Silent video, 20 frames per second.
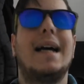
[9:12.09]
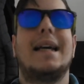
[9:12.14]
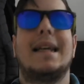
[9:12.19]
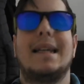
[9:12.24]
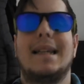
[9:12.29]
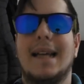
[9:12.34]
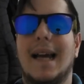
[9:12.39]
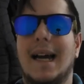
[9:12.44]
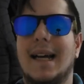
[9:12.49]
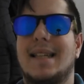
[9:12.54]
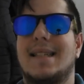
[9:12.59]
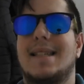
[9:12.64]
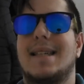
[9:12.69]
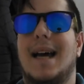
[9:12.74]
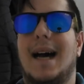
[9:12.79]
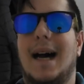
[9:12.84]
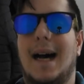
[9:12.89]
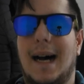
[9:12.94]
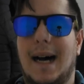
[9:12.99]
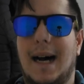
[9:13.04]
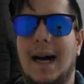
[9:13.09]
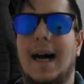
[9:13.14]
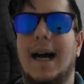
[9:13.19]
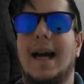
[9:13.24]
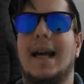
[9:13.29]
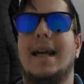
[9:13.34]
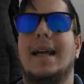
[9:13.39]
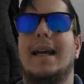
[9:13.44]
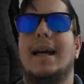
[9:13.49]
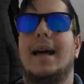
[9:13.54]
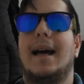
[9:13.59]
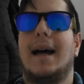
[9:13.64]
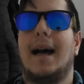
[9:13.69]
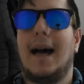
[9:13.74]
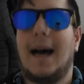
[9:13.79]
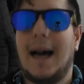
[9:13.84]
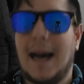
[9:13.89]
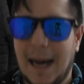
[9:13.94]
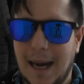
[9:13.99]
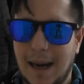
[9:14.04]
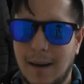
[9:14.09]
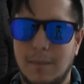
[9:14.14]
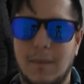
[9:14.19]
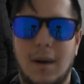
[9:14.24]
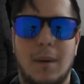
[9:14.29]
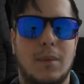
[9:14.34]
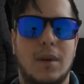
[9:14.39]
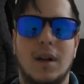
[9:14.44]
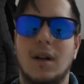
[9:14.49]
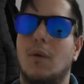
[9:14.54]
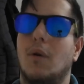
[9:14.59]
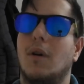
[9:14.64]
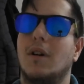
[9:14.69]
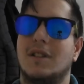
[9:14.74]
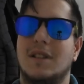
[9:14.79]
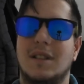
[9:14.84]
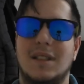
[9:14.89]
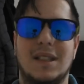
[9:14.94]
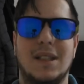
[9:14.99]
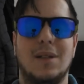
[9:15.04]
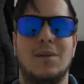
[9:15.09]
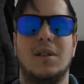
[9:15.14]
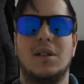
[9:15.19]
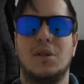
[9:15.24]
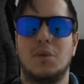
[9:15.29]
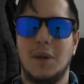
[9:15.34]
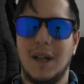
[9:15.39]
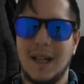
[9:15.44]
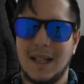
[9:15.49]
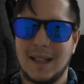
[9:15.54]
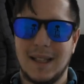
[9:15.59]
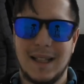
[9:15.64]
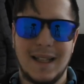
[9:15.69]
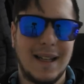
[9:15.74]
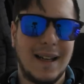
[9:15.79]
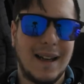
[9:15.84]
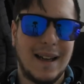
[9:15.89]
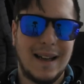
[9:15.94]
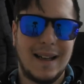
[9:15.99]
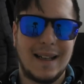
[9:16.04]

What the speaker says: Yes, I am. I'm going to watch the series weekly.